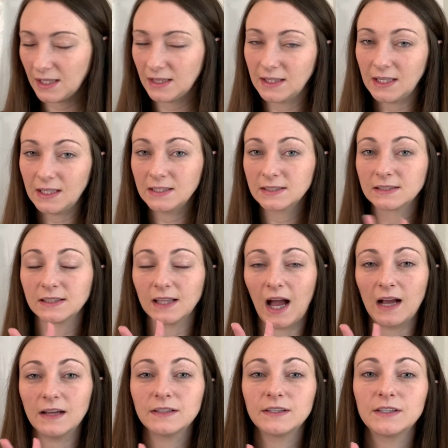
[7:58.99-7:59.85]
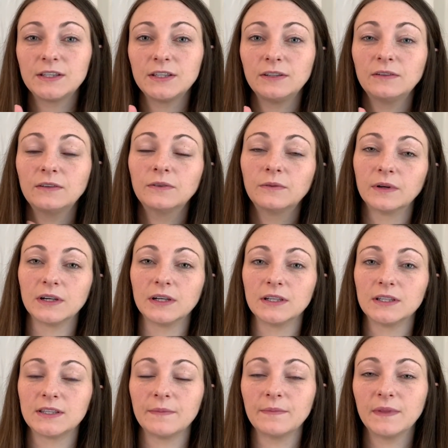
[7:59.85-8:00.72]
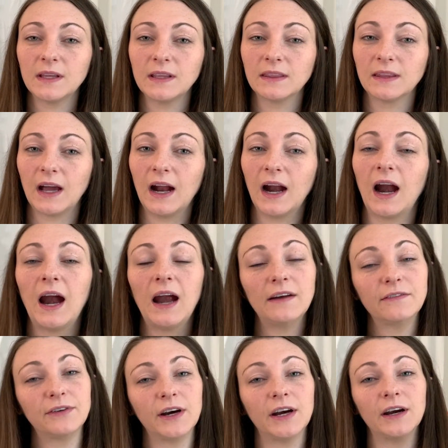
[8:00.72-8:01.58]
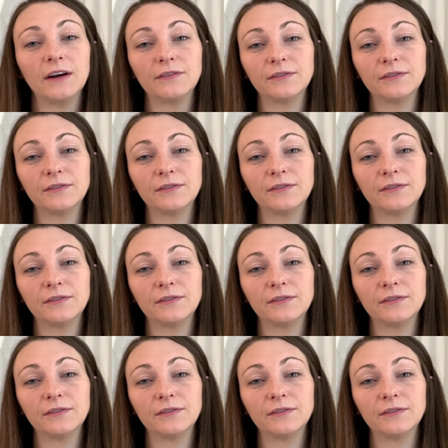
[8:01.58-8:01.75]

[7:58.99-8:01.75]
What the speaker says: These last two were something that I've heard